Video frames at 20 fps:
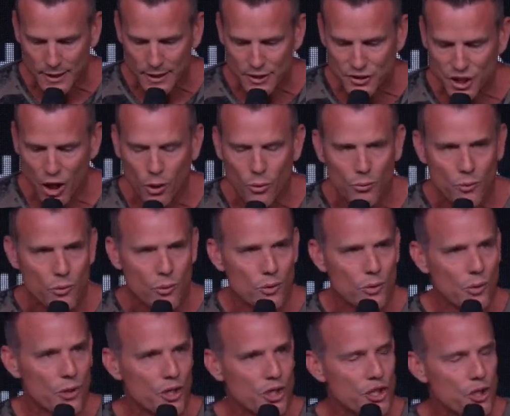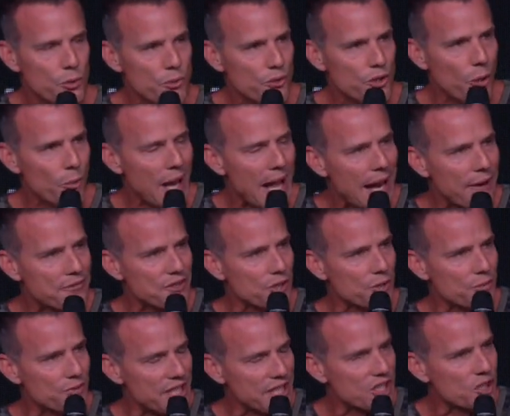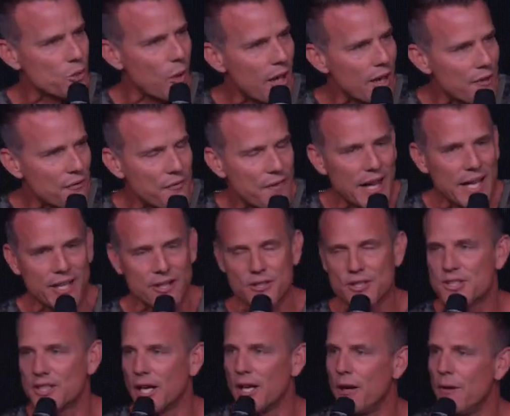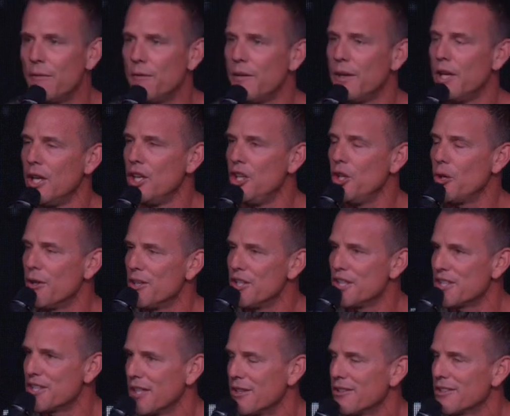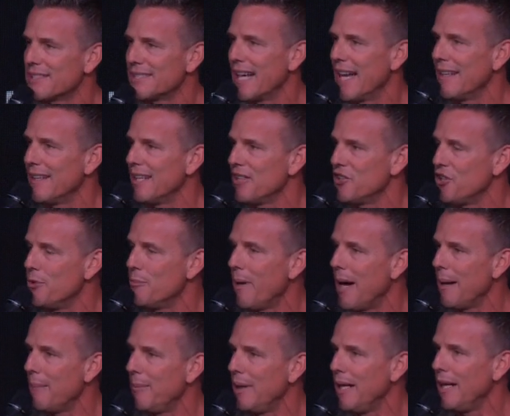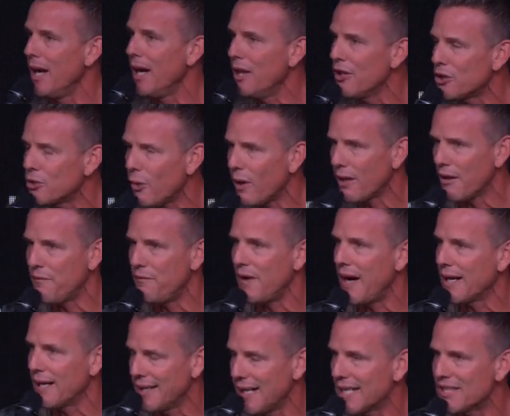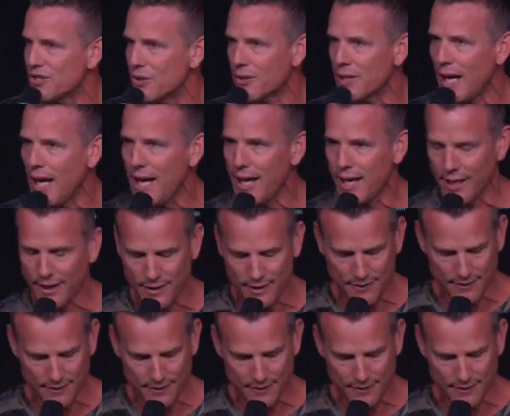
So you don't have to disqualify yourself. You can just understand that you might be unqualified, and that's okay.